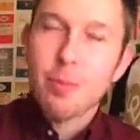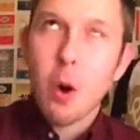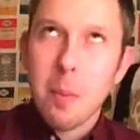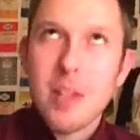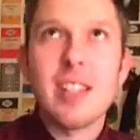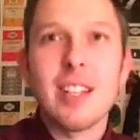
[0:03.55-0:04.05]

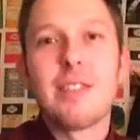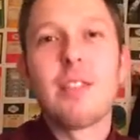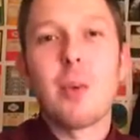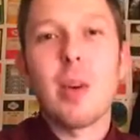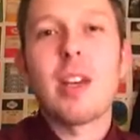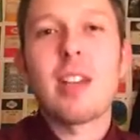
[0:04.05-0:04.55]
promising
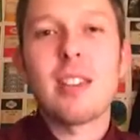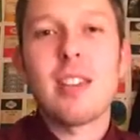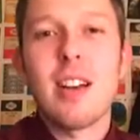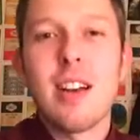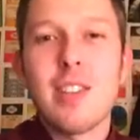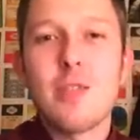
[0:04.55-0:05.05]
for weeks.
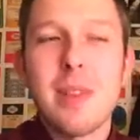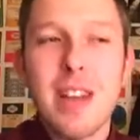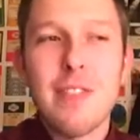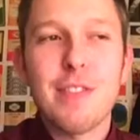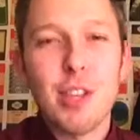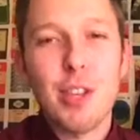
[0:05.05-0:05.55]
It's for my
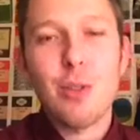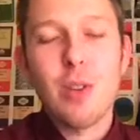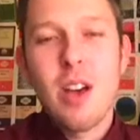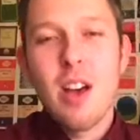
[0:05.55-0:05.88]
nephew,